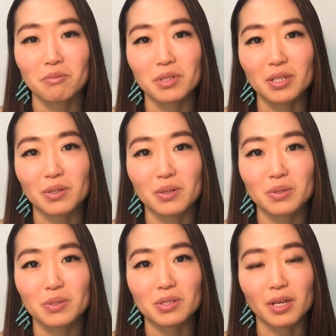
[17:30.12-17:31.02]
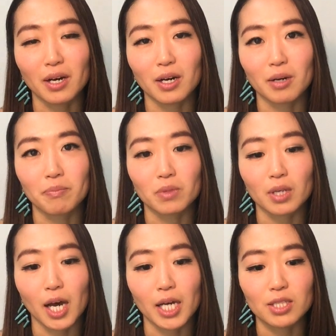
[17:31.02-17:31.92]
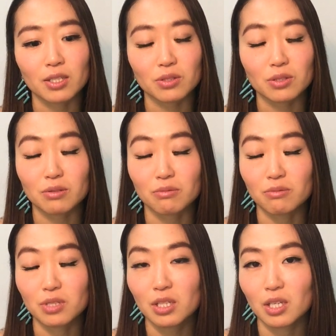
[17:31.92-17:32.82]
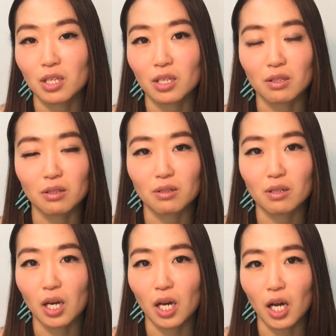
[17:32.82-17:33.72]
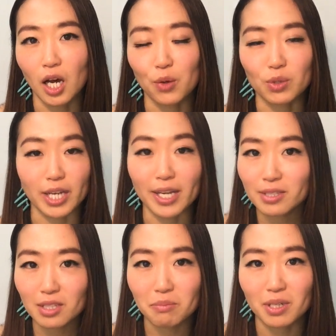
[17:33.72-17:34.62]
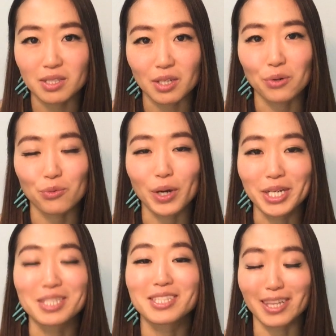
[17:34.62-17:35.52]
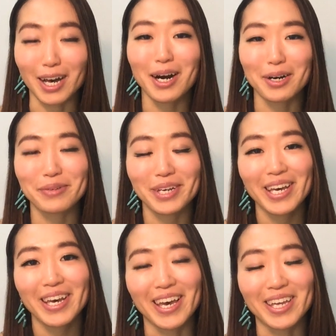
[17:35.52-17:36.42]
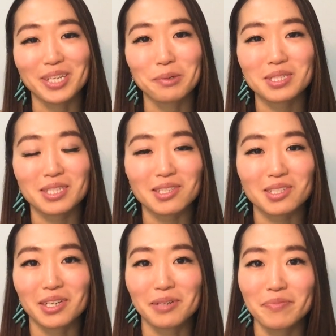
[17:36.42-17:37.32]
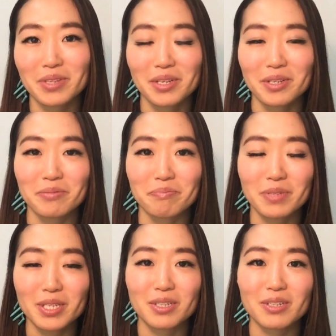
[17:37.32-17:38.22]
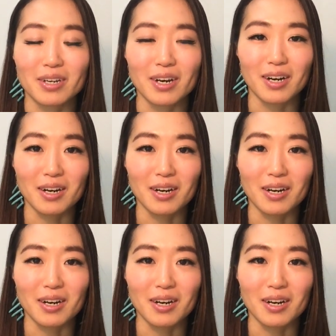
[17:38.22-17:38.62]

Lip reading: because I just really, I was asking myself, what is love? And that was such a big